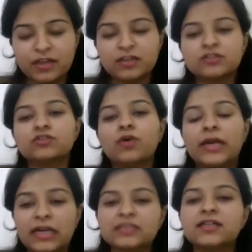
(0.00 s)
So
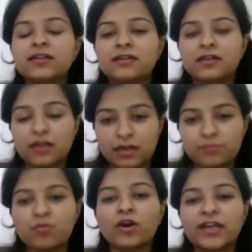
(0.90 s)
another
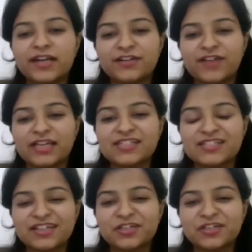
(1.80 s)
important
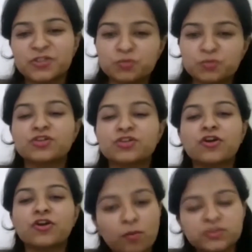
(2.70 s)
advice, choose
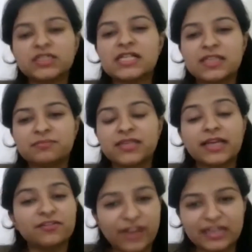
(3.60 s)
your optional
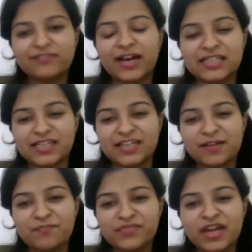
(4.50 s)
subject very
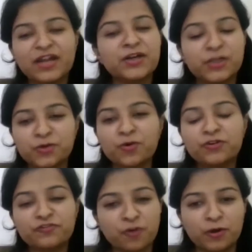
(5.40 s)
wisely. Don't
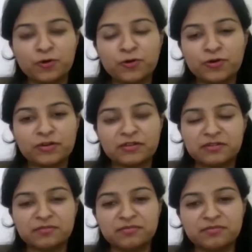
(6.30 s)

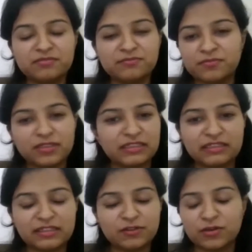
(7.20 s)
follow
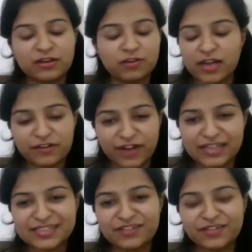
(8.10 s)
the
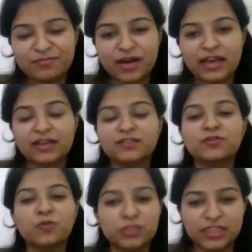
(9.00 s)
advice given by
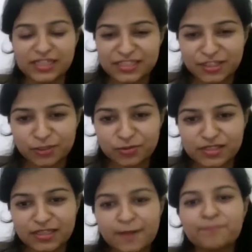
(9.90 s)
coaching
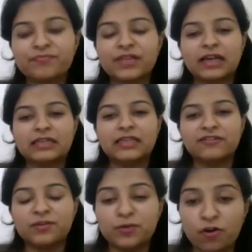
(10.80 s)
institutes that they
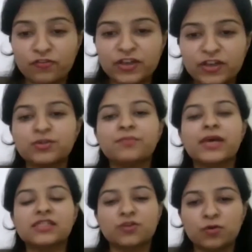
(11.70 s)
will be offering you the
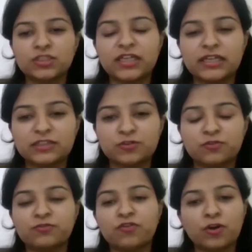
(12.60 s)
best coaching, so
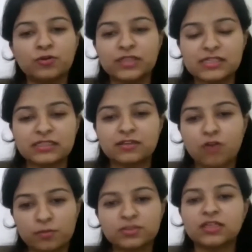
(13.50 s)
follow this
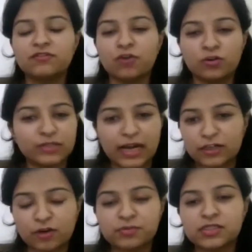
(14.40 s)
optional, follow
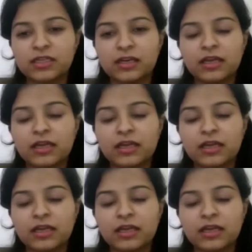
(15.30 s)
that optional.